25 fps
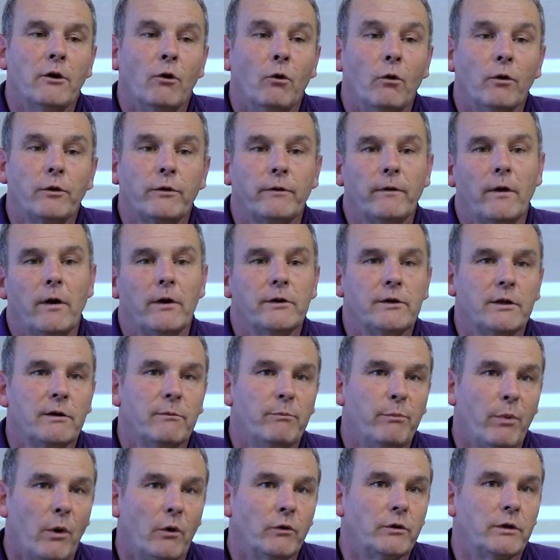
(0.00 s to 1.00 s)
authorising
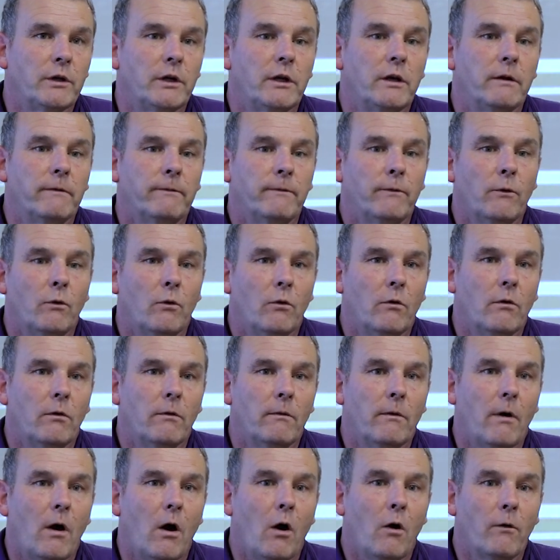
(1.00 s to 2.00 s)
body for
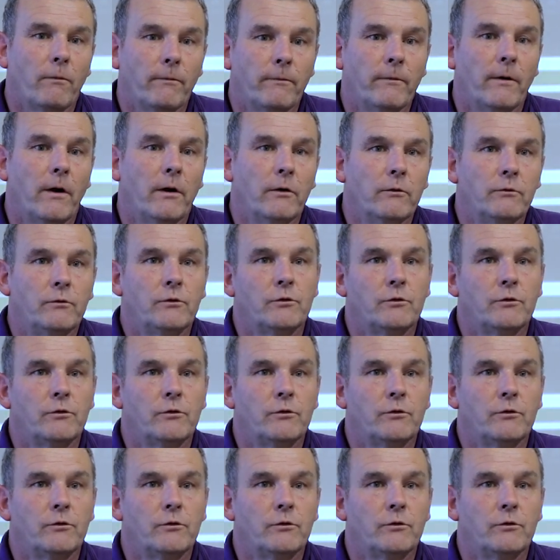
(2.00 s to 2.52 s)
off-road